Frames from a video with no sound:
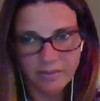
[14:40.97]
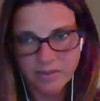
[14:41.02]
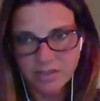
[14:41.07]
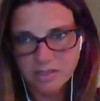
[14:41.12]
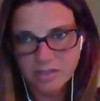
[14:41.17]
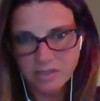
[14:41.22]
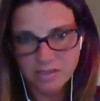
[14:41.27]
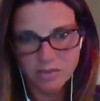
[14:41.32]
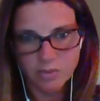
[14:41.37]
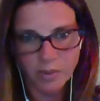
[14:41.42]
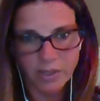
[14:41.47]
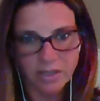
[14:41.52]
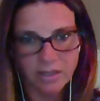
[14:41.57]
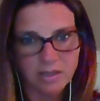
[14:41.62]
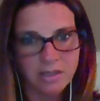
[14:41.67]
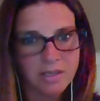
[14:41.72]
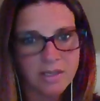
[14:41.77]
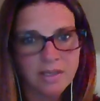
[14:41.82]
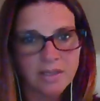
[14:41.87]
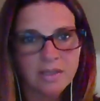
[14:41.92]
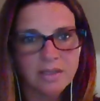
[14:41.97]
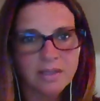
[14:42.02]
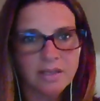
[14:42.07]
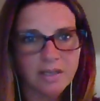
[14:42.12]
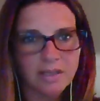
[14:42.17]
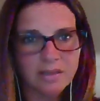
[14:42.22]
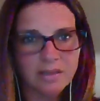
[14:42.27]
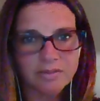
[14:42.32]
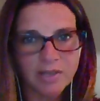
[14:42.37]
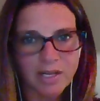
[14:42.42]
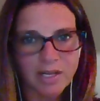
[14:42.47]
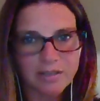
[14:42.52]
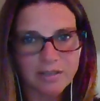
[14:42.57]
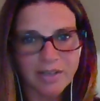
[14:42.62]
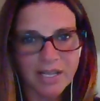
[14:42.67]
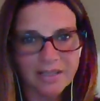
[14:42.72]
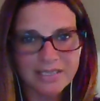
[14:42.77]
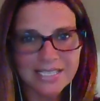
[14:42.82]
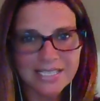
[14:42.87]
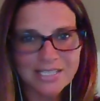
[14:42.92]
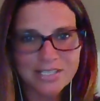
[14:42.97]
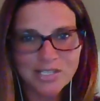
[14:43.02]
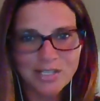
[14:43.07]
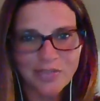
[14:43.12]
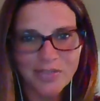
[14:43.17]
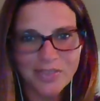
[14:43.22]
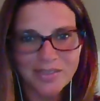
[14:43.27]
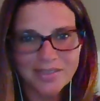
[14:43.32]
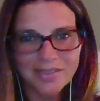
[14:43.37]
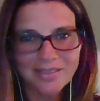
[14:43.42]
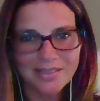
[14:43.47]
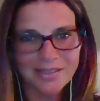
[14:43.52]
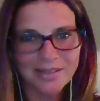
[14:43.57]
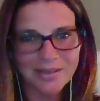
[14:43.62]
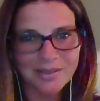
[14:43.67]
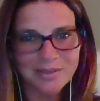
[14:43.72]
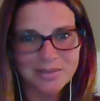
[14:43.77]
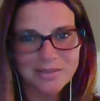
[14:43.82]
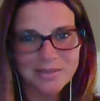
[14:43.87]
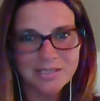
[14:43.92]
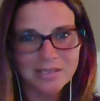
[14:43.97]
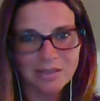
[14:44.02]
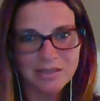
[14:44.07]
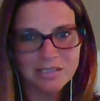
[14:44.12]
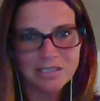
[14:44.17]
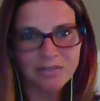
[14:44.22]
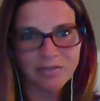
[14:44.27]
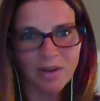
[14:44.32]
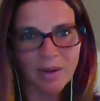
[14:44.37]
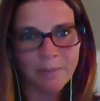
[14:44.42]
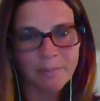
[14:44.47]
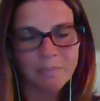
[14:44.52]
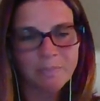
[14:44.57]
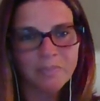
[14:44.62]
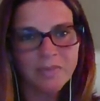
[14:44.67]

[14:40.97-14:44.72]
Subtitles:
this is where all of our validation, starts from.